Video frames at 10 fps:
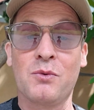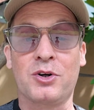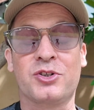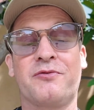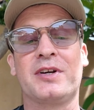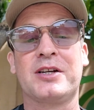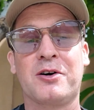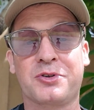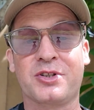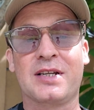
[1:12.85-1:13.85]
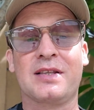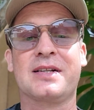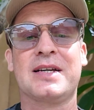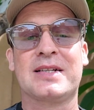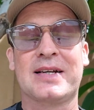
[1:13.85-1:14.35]
Watch the video to see the
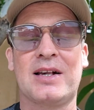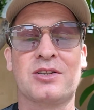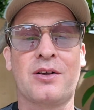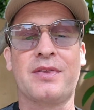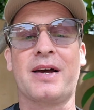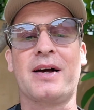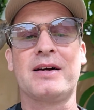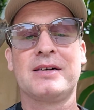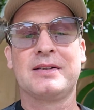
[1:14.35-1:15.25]
details on that.